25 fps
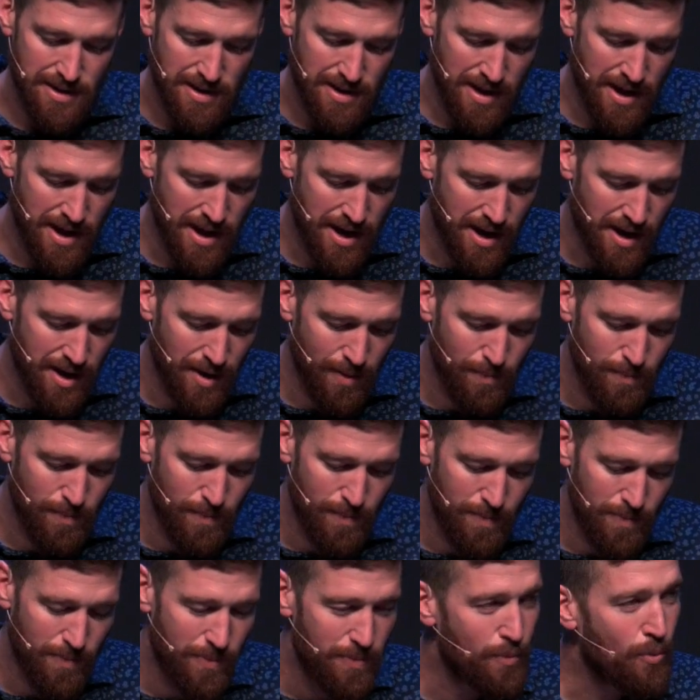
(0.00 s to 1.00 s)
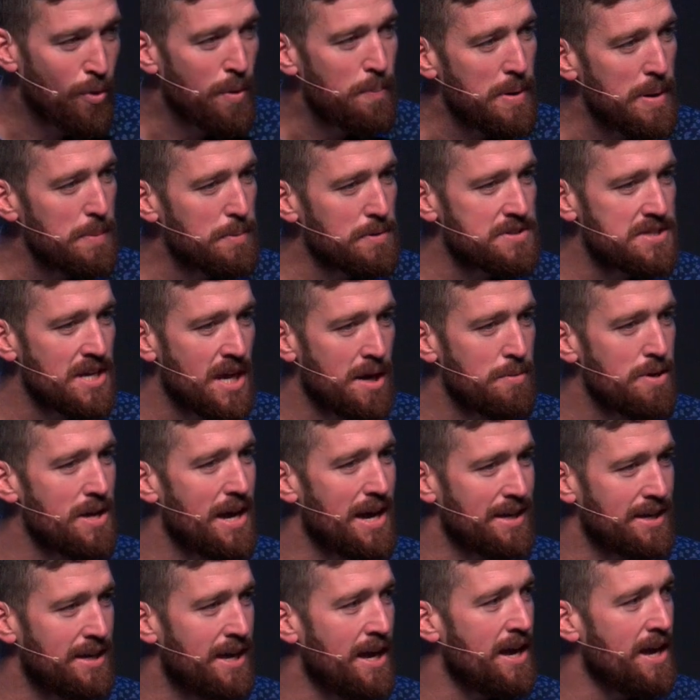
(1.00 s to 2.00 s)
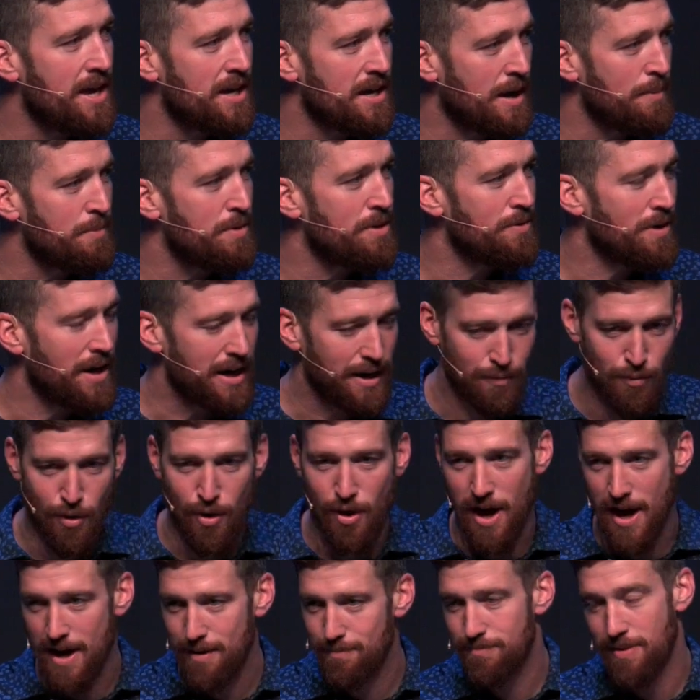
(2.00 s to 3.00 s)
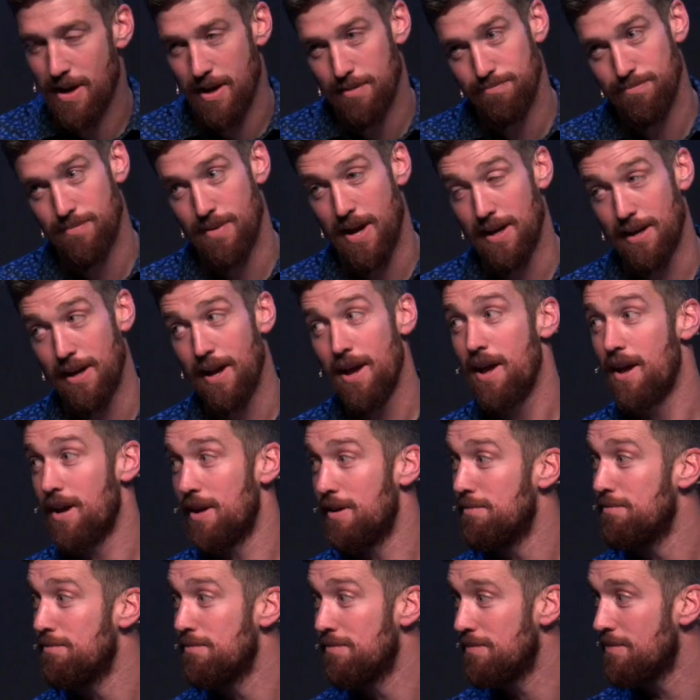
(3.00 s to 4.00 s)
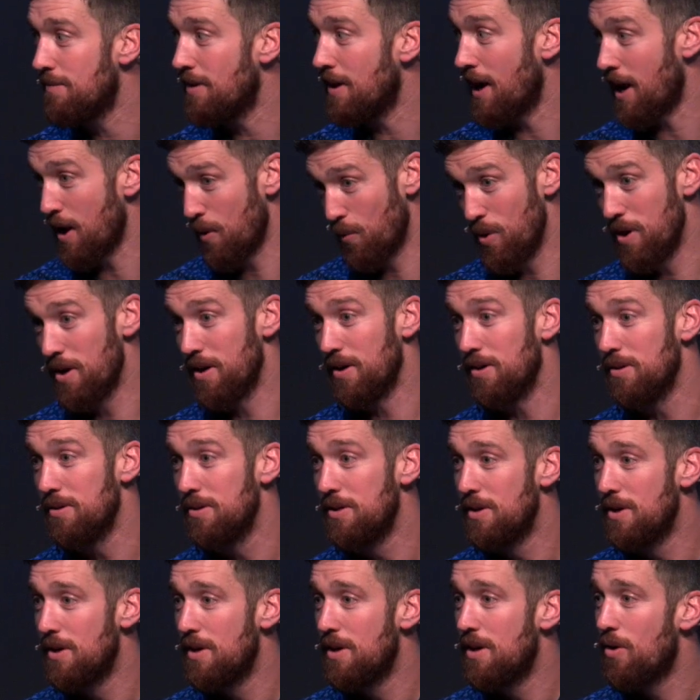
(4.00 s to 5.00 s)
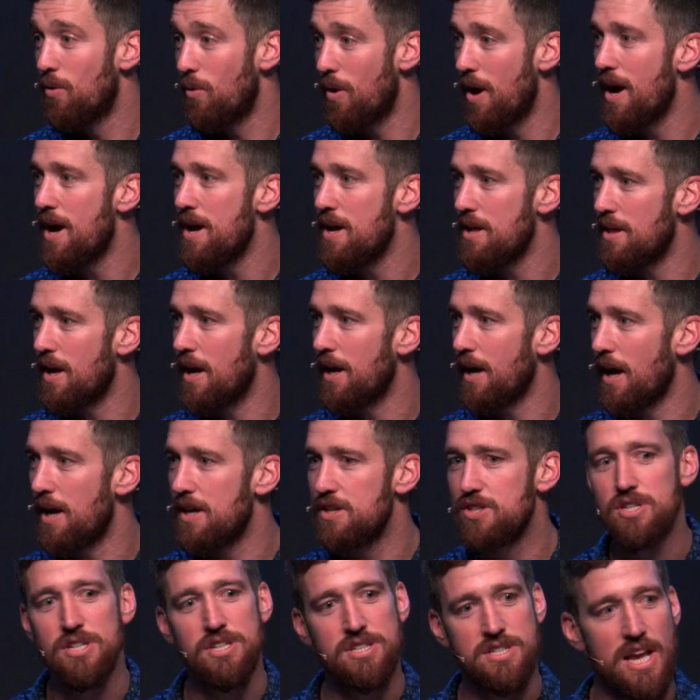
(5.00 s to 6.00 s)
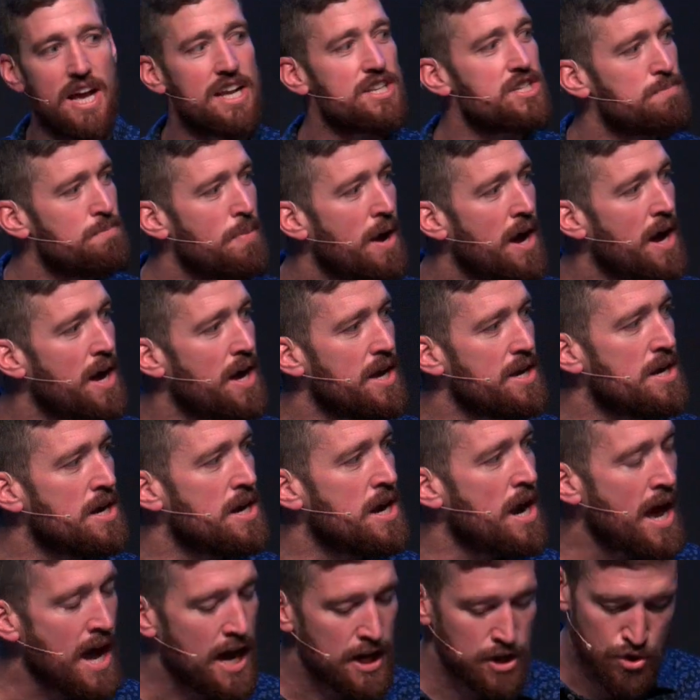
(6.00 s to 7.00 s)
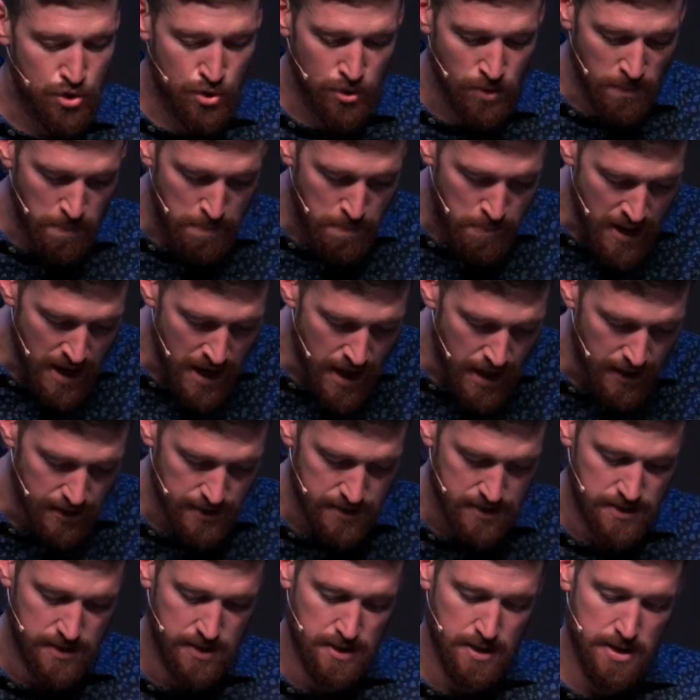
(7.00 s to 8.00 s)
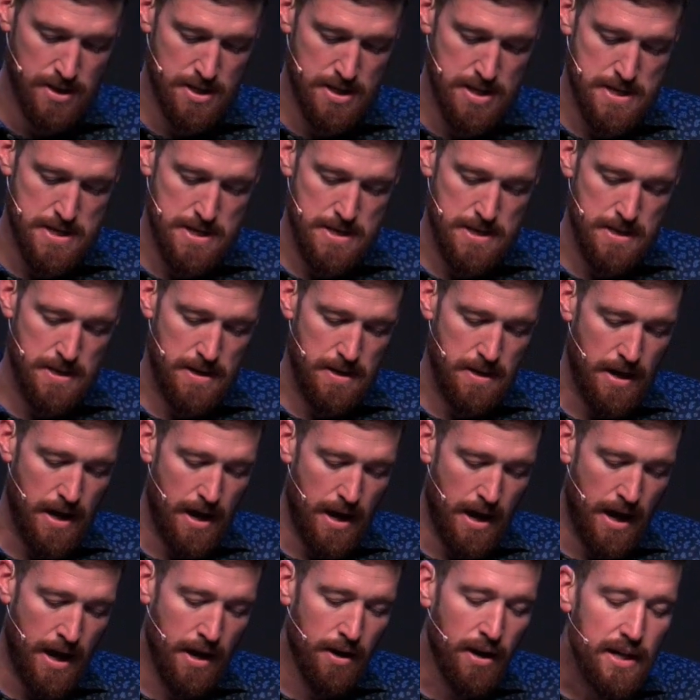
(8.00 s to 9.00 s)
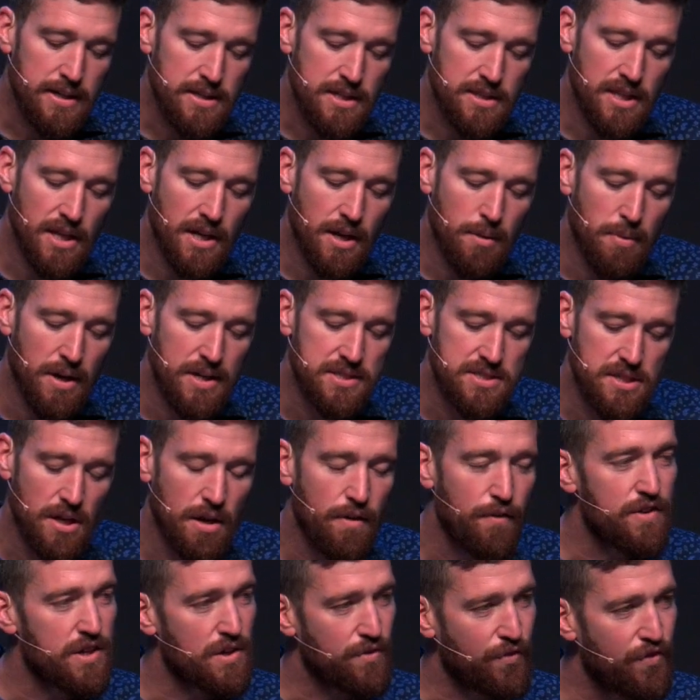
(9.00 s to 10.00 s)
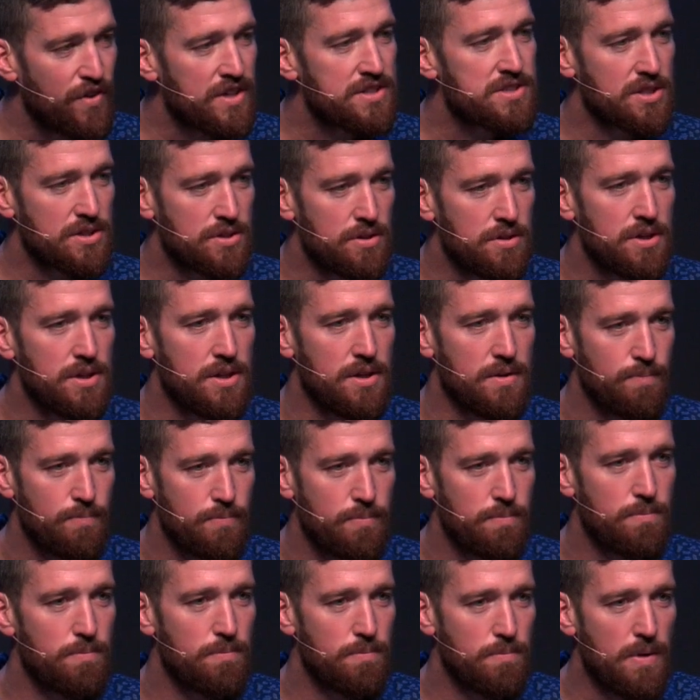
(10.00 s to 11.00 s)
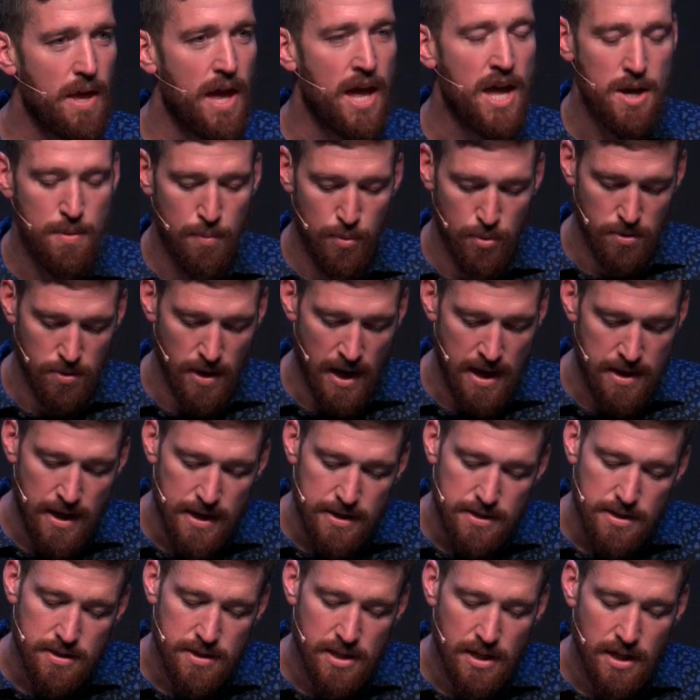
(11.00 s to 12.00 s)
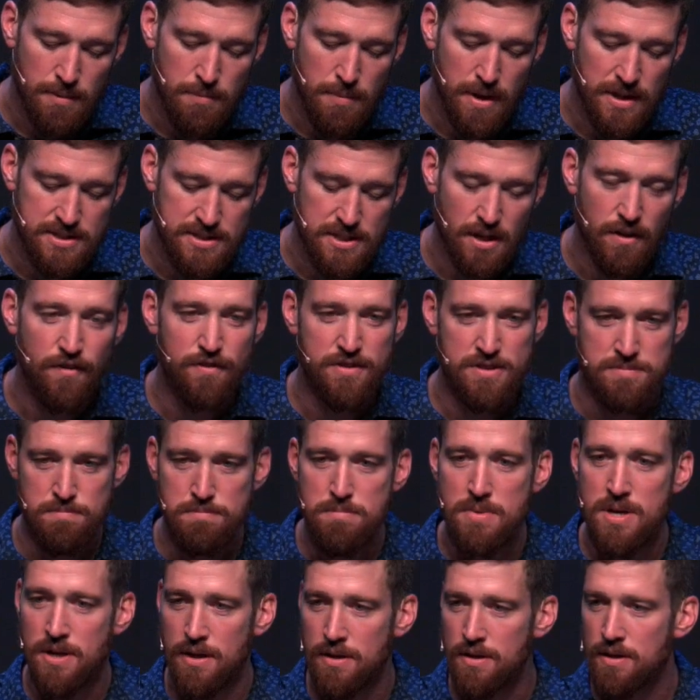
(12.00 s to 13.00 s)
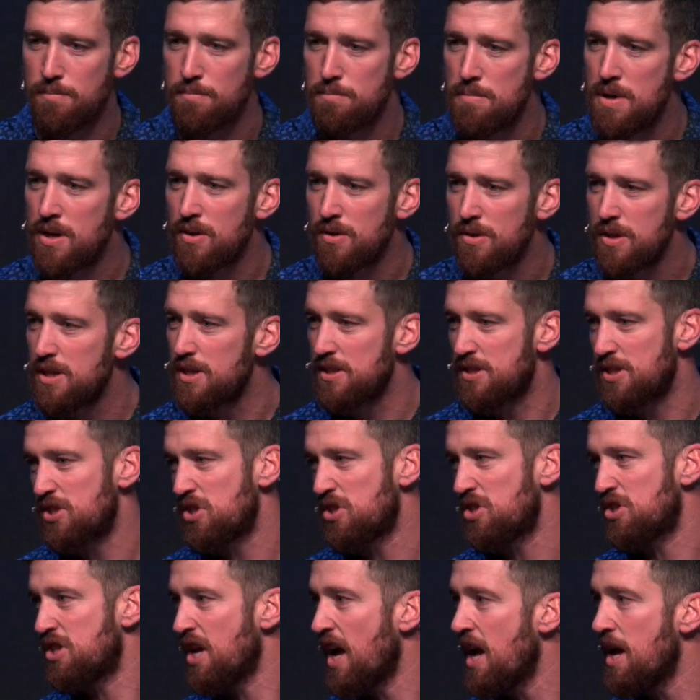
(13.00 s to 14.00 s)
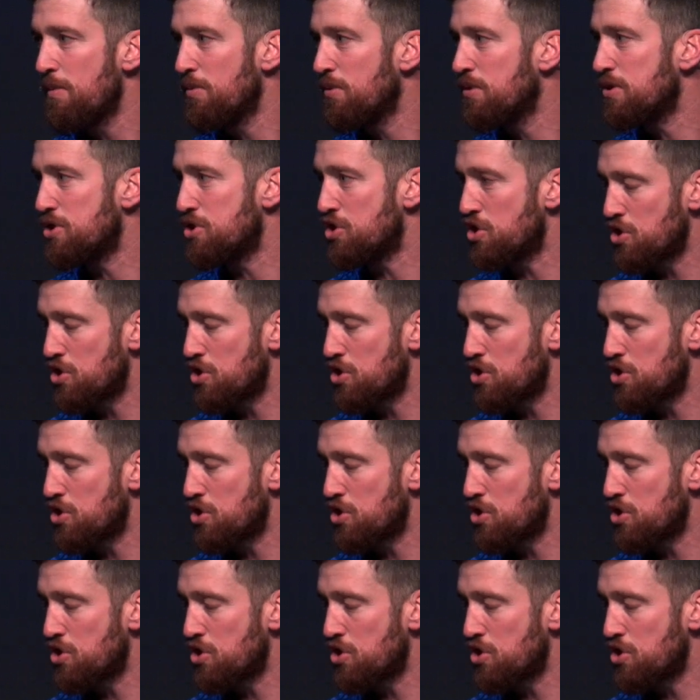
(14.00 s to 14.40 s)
Um, when people tell me I can't, I mean, like, well, I, I can and I will, right? I, I just, that's my natural bent. I like to think of myself as physically able. I like to think of myself as men- mentally stable and